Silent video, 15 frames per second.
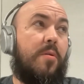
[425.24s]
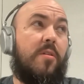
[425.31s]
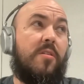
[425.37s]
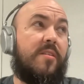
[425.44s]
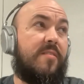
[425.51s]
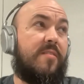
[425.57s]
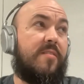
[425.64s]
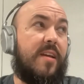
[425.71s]

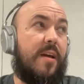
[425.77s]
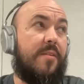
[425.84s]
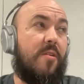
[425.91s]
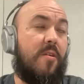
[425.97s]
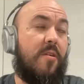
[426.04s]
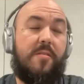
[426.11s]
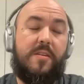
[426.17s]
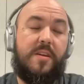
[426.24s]
pulling
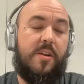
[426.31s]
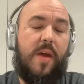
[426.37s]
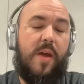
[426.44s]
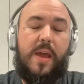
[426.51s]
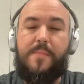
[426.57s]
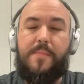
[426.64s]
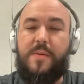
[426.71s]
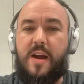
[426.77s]
together,
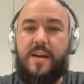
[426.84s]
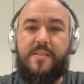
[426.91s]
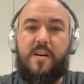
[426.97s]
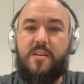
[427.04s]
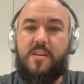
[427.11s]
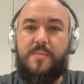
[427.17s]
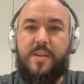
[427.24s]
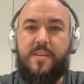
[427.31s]
API
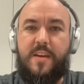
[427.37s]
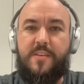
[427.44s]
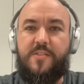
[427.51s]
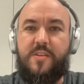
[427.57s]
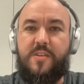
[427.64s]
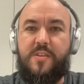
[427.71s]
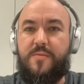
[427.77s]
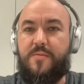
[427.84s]

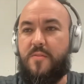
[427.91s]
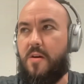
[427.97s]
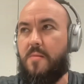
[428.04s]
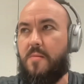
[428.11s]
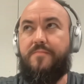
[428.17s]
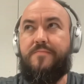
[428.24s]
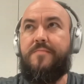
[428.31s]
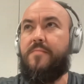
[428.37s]
documentation
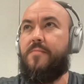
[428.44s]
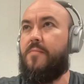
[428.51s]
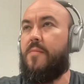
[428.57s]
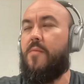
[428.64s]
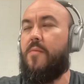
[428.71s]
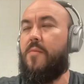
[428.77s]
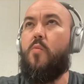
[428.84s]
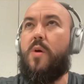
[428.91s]
from
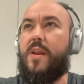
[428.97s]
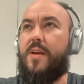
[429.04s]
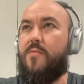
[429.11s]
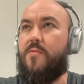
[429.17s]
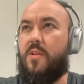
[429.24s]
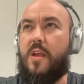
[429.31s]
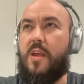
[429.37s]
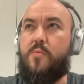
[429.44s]

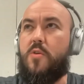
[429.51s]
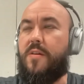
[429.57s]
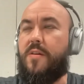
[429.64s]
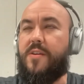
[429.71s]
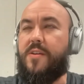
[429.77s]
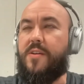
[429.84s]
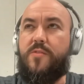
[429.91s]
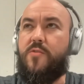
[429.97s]
whatever
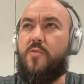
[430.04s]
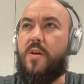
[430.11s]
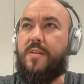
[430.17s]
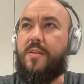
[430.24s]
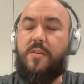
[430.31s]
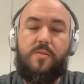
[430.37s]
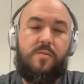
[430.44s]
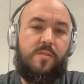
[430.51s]
library you were
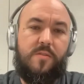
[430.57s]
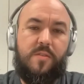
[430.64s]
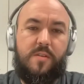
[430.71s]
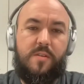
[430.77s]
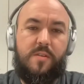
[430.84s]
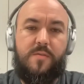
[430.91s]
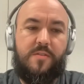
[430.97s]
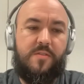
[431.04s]
trying to use for
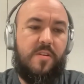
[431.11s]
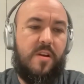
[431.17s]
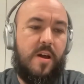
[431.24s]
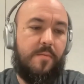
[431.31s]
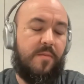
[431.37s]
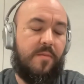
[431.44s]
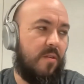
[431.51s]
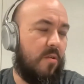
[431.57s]
the first
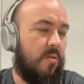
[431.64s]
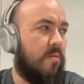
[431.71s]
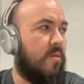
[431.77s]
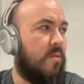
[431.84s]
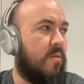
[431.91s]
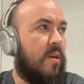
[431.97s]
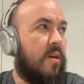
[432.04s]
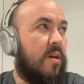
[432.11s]
time.
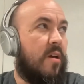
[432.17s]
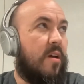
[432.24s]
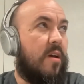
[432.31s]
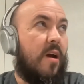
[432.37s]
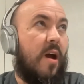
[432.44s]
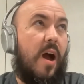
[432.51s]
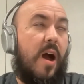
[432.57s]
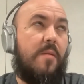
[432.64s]
So
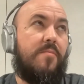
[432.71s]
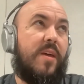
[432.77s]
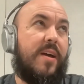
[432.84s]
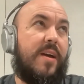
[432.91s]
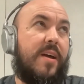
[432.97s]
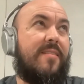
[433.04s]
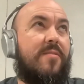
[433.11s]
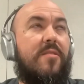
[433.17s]

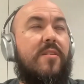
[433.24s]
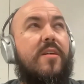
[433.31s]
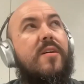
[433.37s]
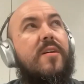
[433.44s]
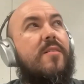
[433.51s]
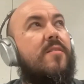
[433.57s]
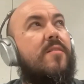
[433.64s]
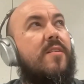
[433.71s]
I guess
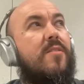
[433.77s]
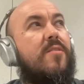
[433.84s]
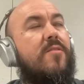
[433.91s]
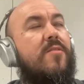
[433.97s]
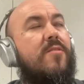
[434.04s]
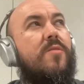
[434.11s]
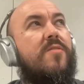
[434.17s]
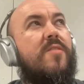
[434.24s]
the
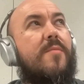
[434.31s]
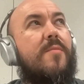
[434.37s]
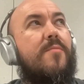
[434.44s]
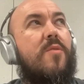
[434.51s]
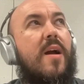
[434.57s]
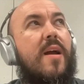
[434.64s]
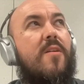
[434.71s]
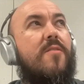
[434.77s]
tool
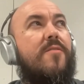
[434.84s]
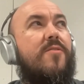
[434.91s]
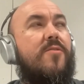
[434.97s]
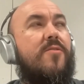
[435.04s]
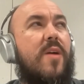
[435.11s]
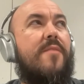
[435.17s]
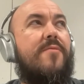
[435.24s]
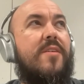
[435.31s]
set prior
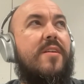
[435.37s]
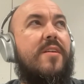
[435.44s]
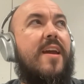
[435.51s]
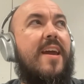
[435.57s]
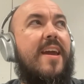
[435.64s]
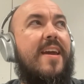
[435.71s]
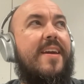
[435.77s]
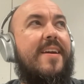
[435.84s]
to having
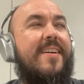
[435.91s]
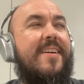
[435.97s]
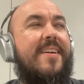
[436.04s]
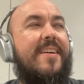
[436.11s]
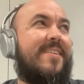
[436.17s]
a